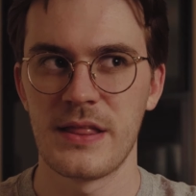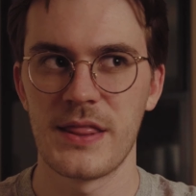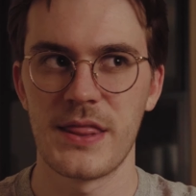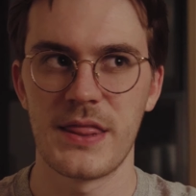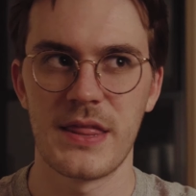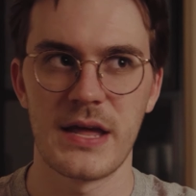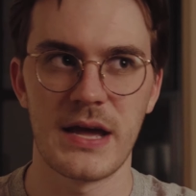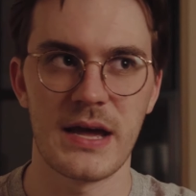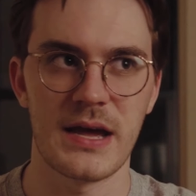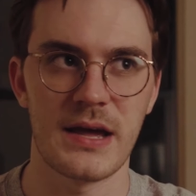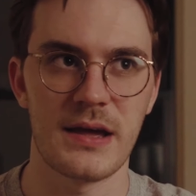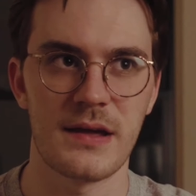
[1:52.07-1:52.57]

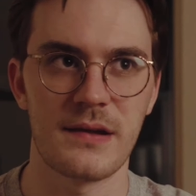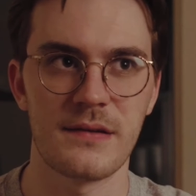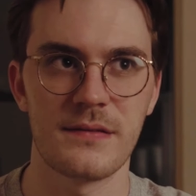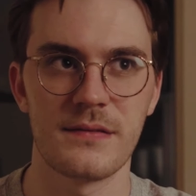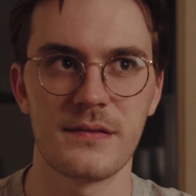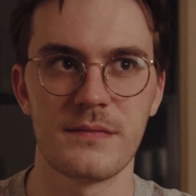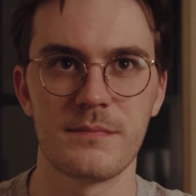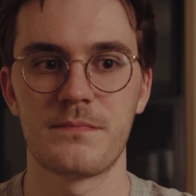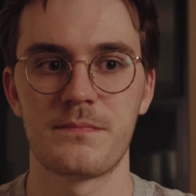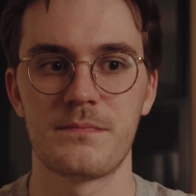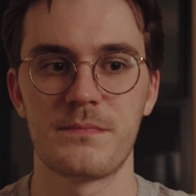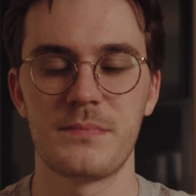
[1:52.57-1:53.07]
that
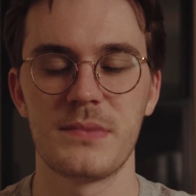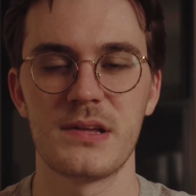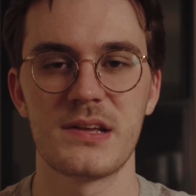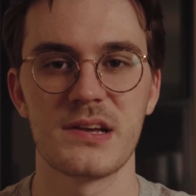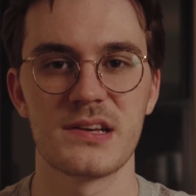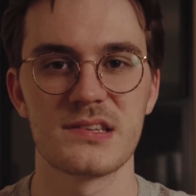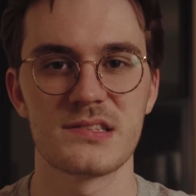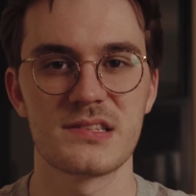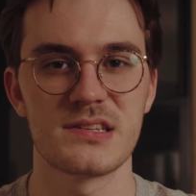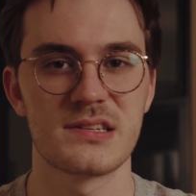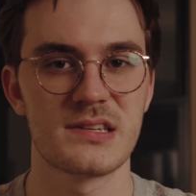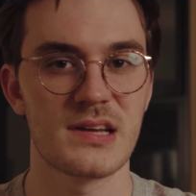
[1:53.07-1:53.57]

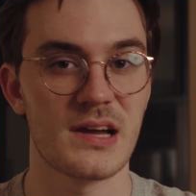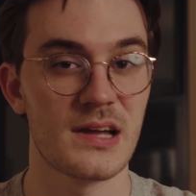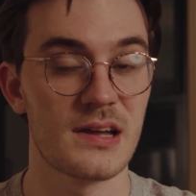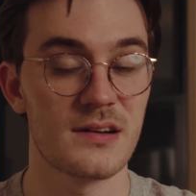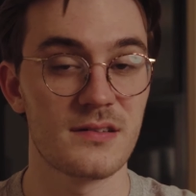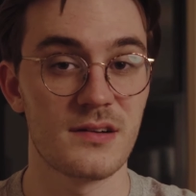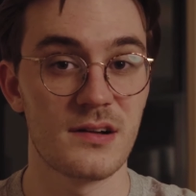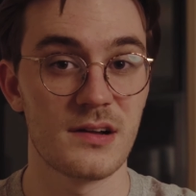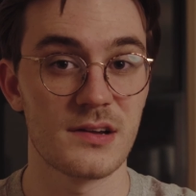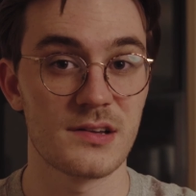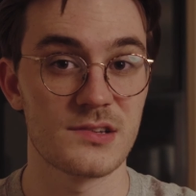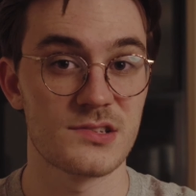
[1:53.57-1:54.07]
because the
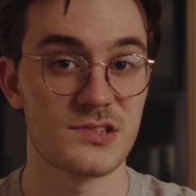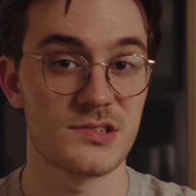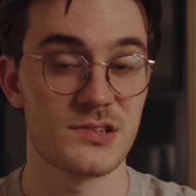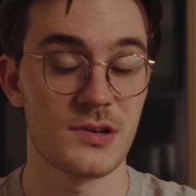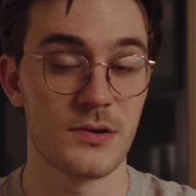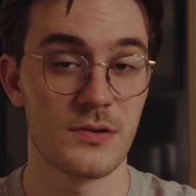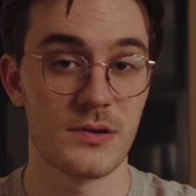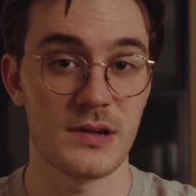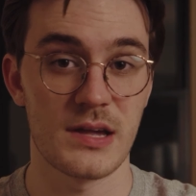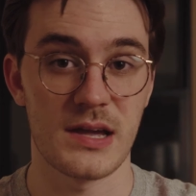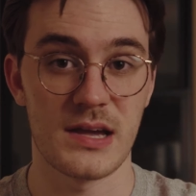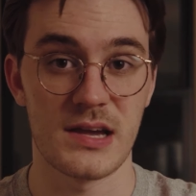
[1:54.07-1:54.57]
dialogue is
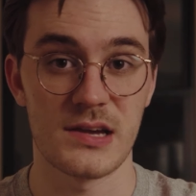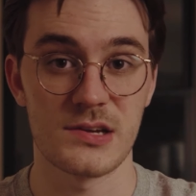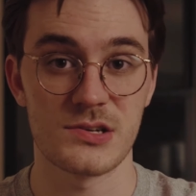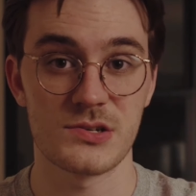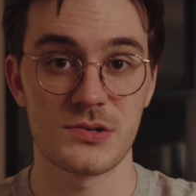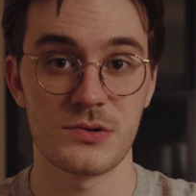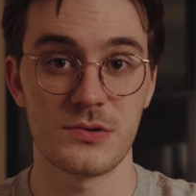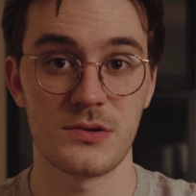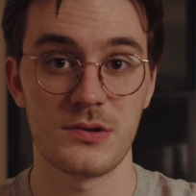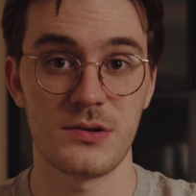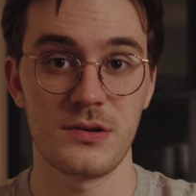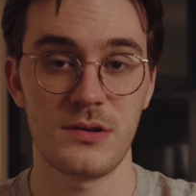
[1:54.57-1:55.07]
so
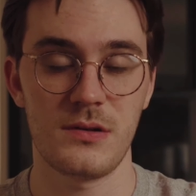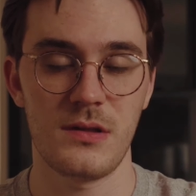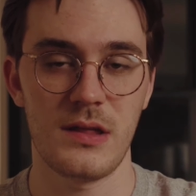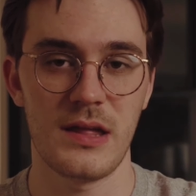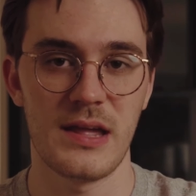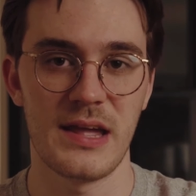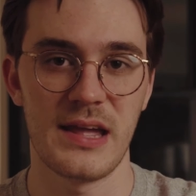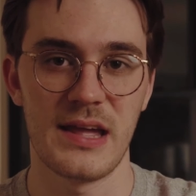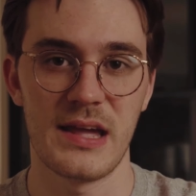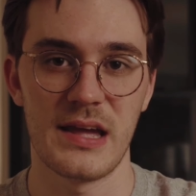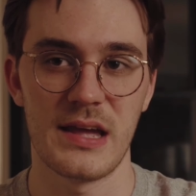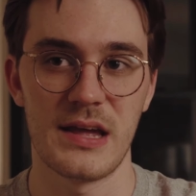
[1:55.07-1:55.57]
casual
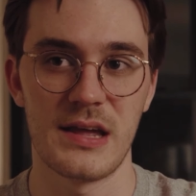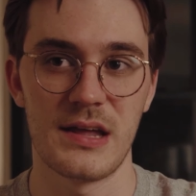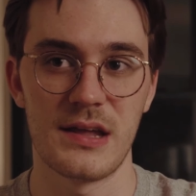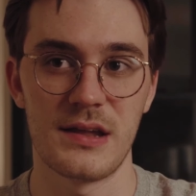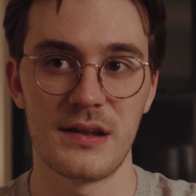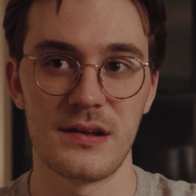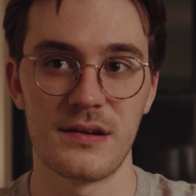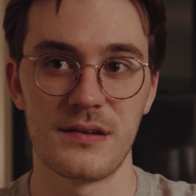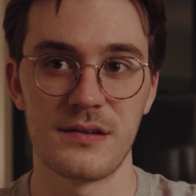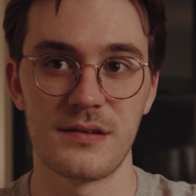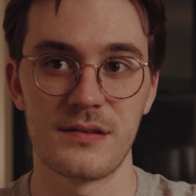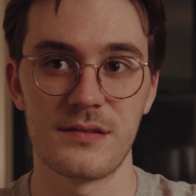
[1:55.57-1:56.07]

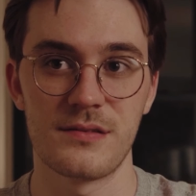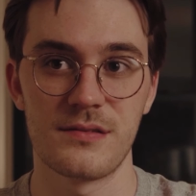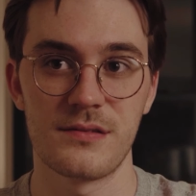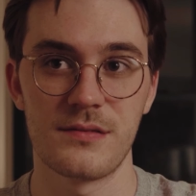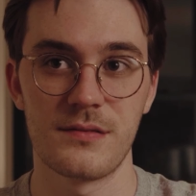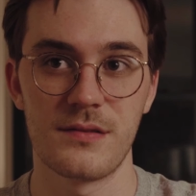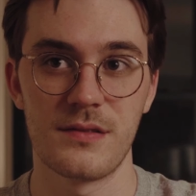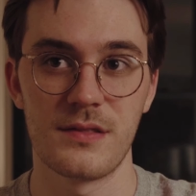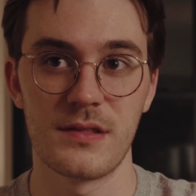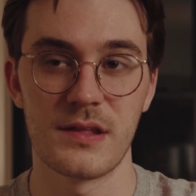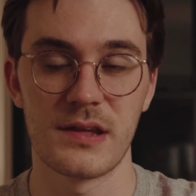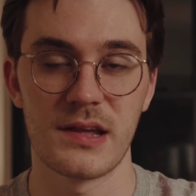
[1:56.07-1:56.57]
and
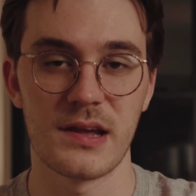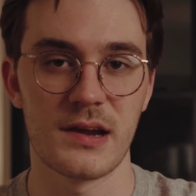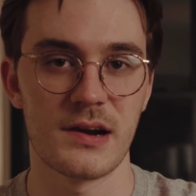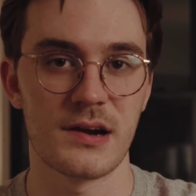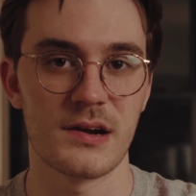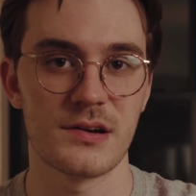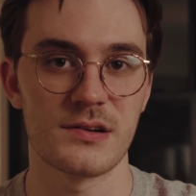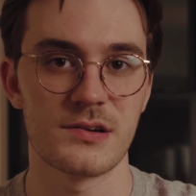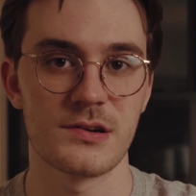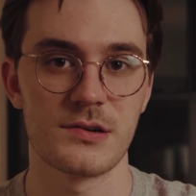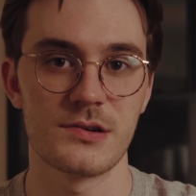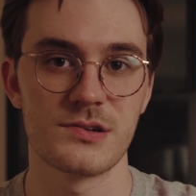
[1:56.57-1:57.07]
the
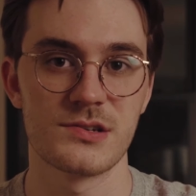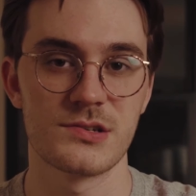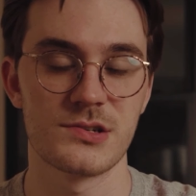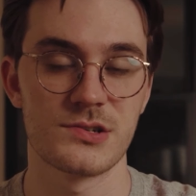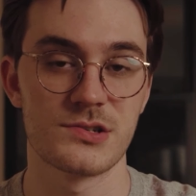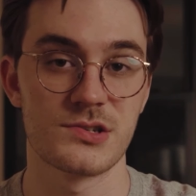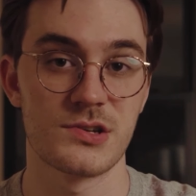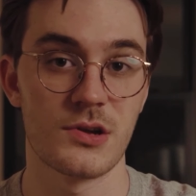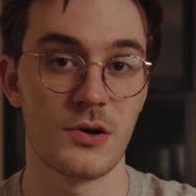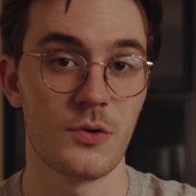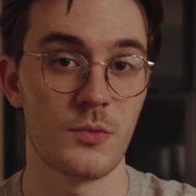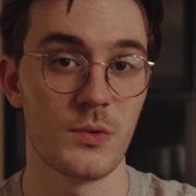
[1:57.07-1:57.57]
characters are
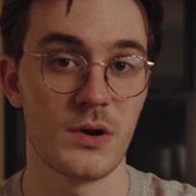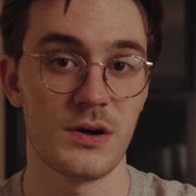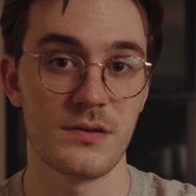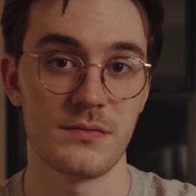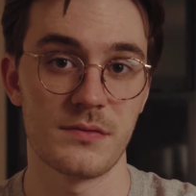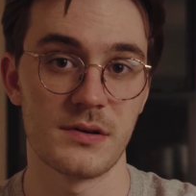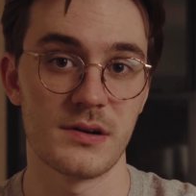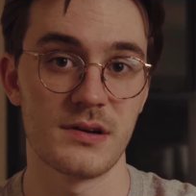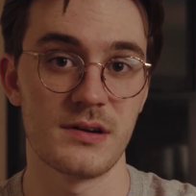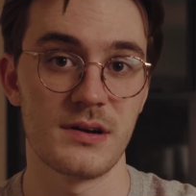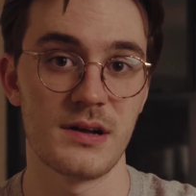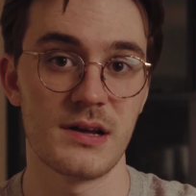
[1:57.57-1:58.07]
so well
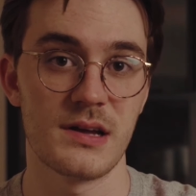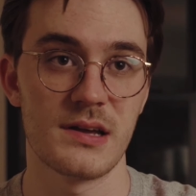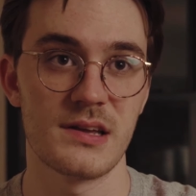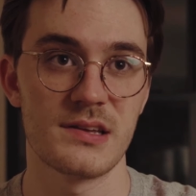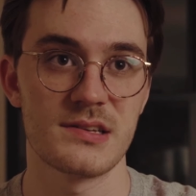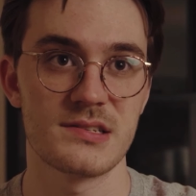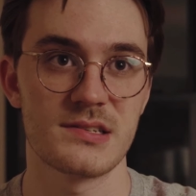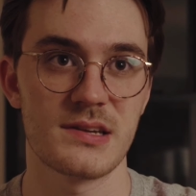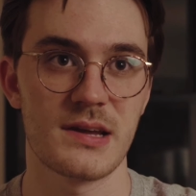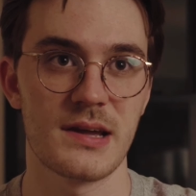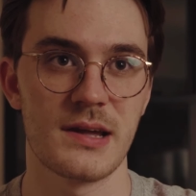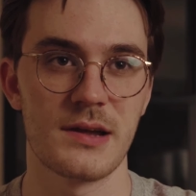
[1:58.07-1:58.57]

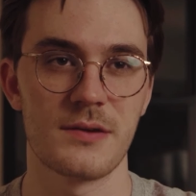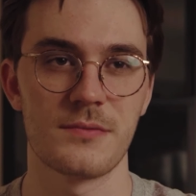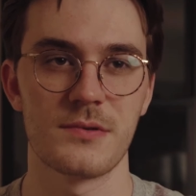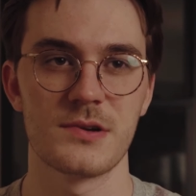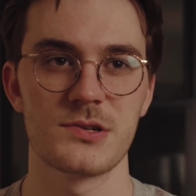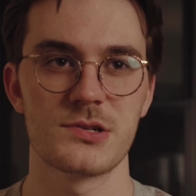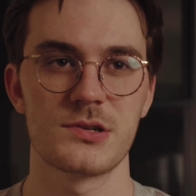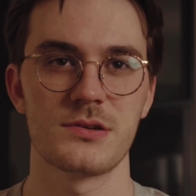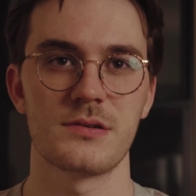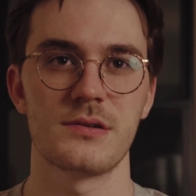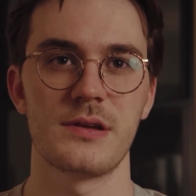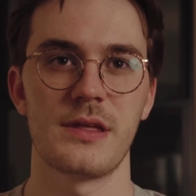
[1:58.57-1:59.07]
realized, I
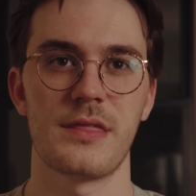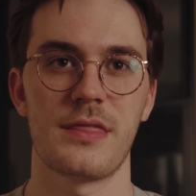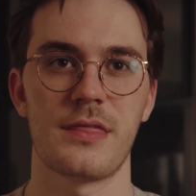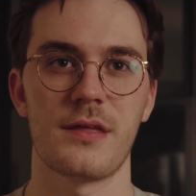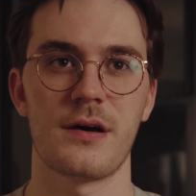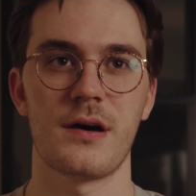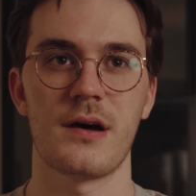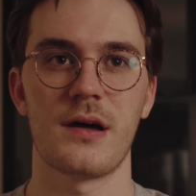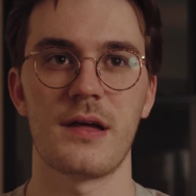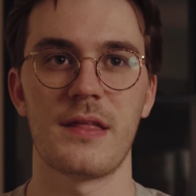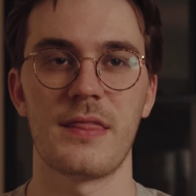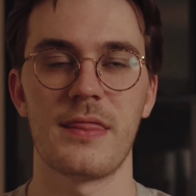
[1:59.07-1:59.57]
originally
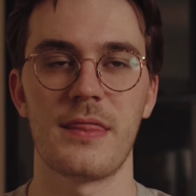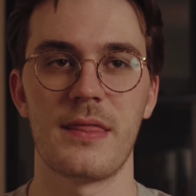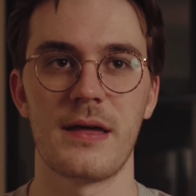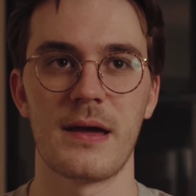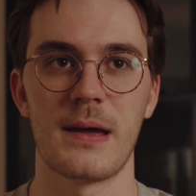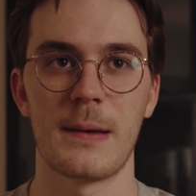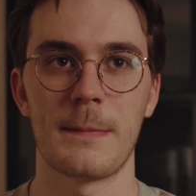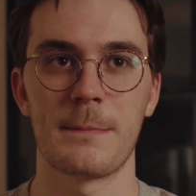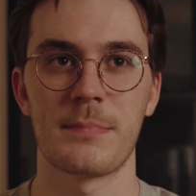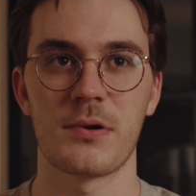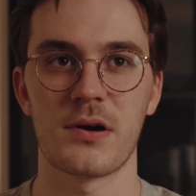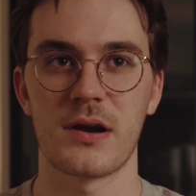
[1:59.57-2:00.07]
thought
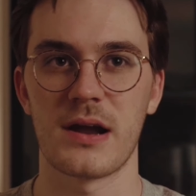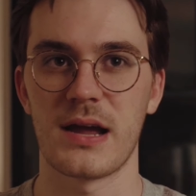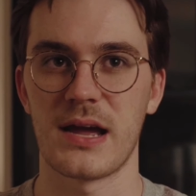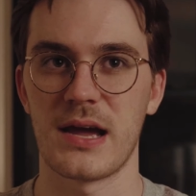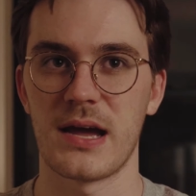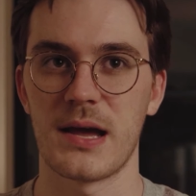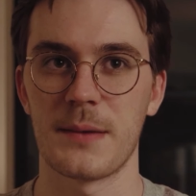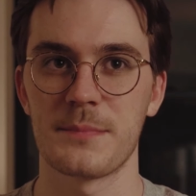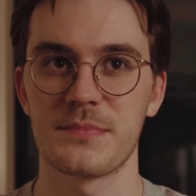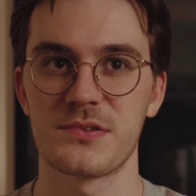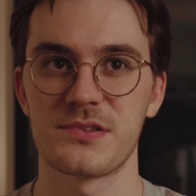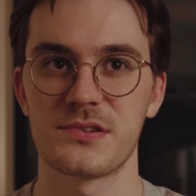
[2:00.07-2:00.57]
that
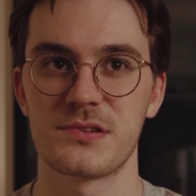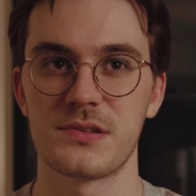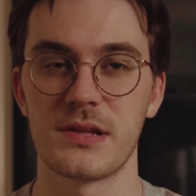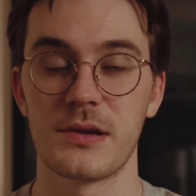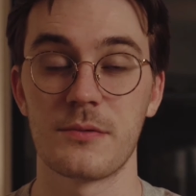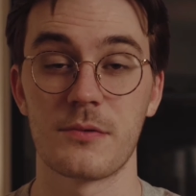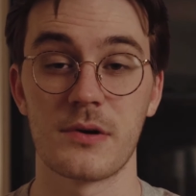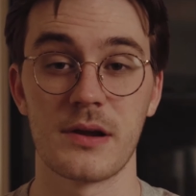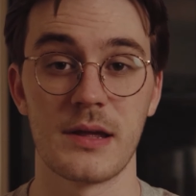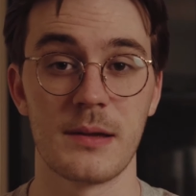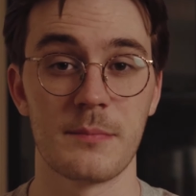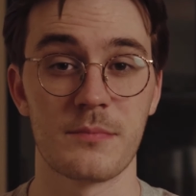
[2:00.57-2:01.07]
perhaps they
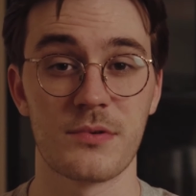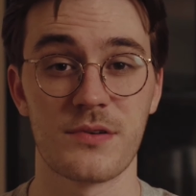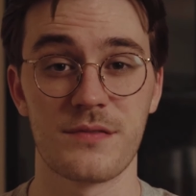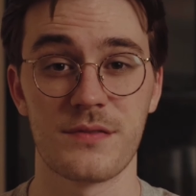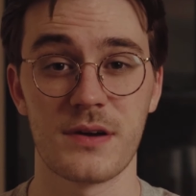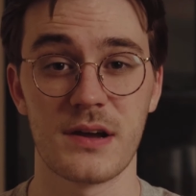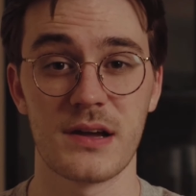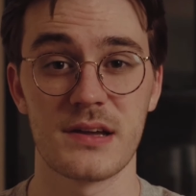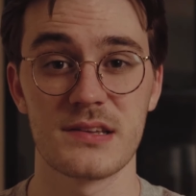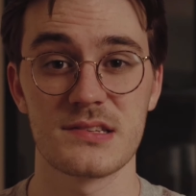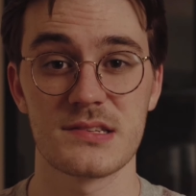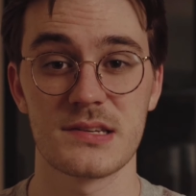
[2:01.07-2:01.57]
were
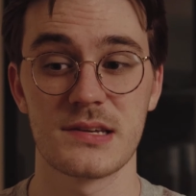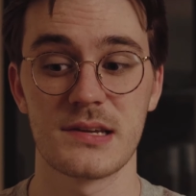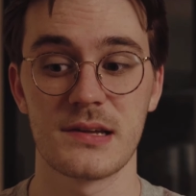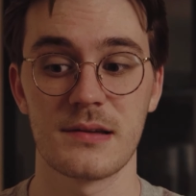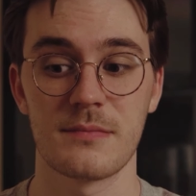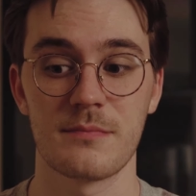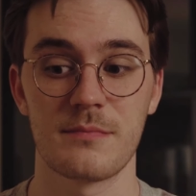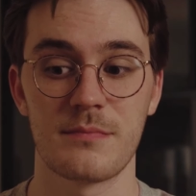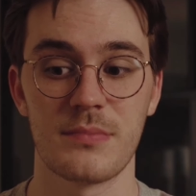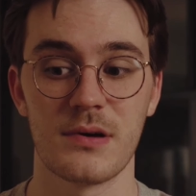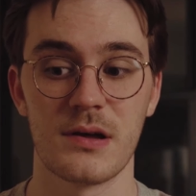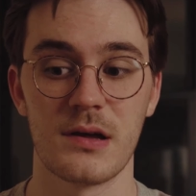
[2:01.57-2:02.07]

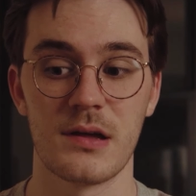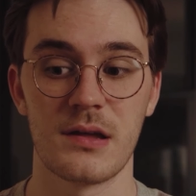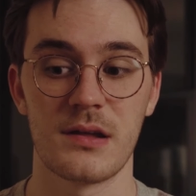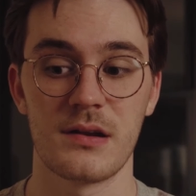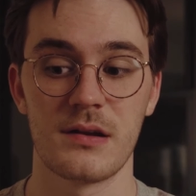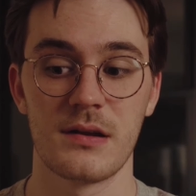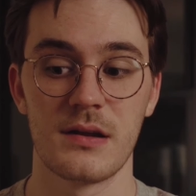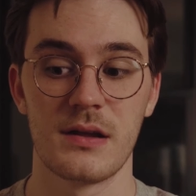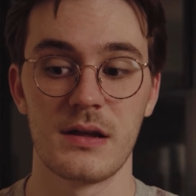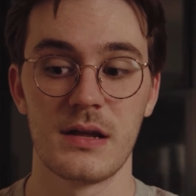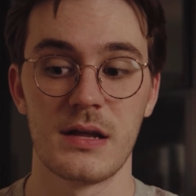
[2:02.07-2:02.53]
improvising, but